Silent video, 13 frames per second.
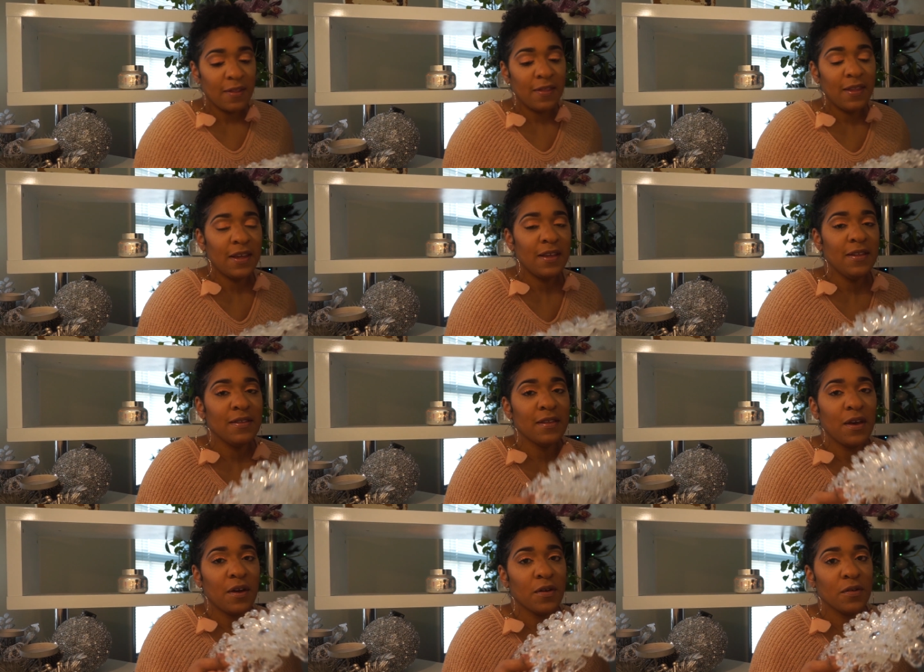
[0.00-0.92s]
These
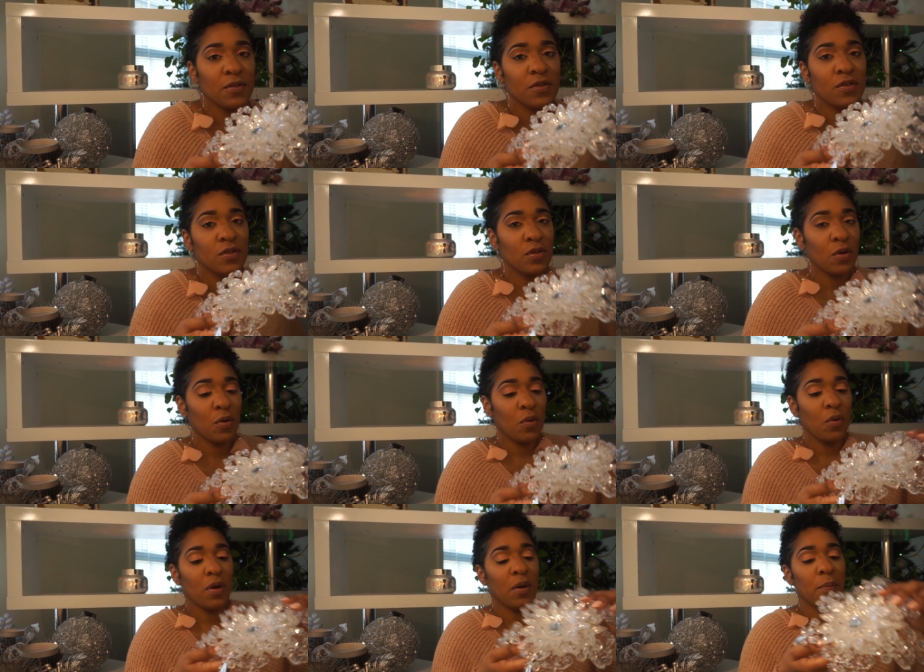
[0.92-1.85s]
are
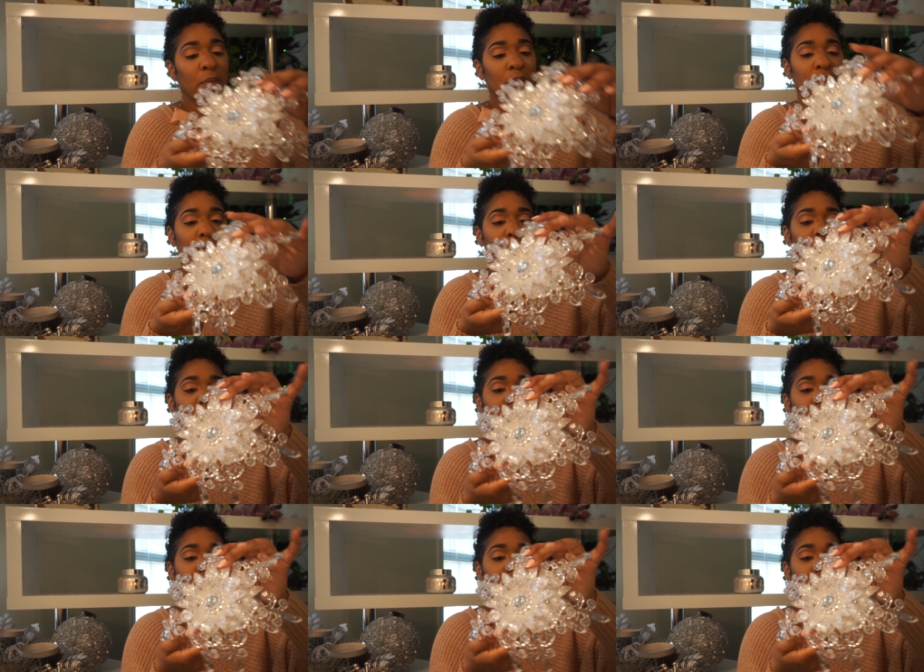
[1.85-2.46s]
so pretty.